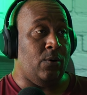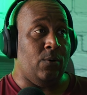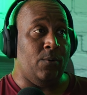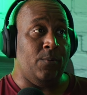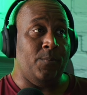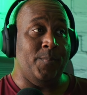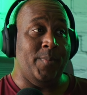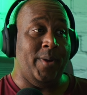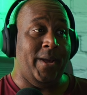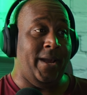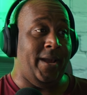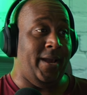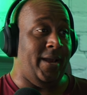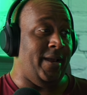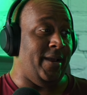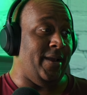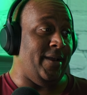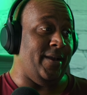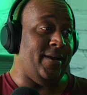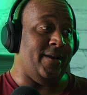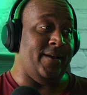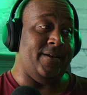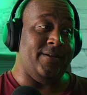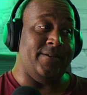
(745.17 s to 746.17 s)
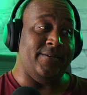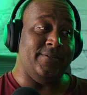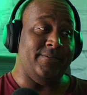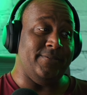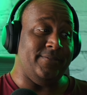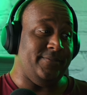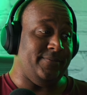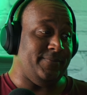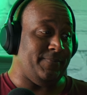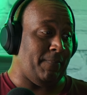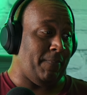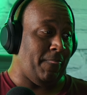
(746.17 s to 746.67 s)
man.
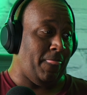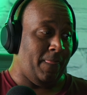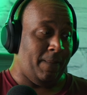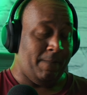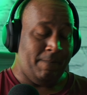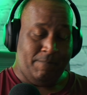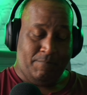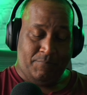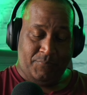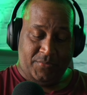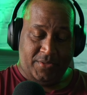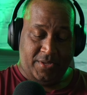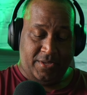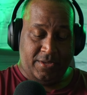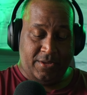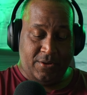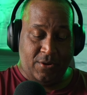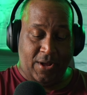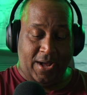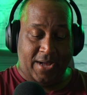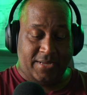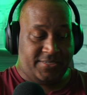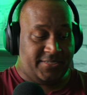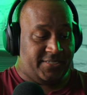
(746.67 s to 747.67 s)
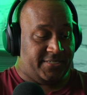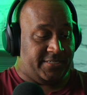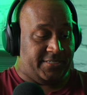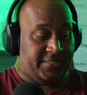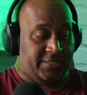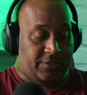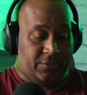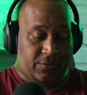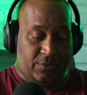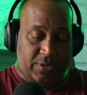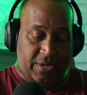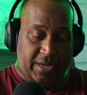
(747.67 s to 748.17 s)
Yo, I
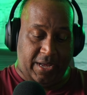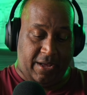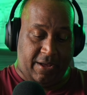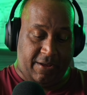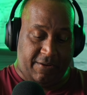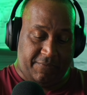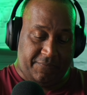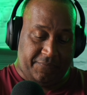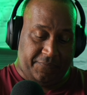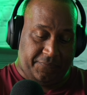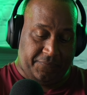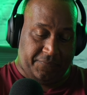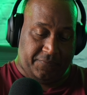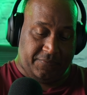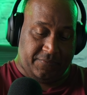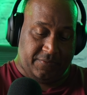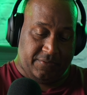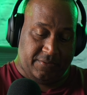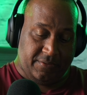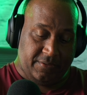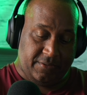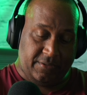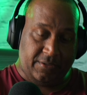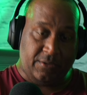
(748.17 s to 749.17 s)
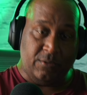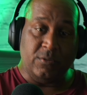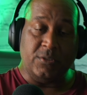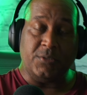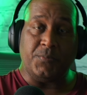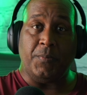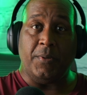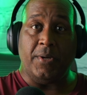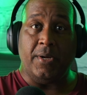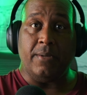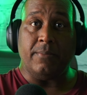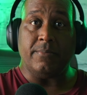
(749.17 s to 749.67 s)
still have
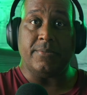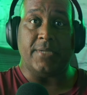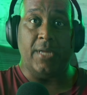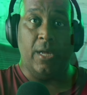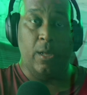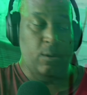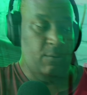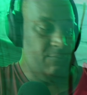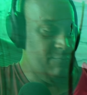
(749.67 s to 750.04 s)
goosebumps all over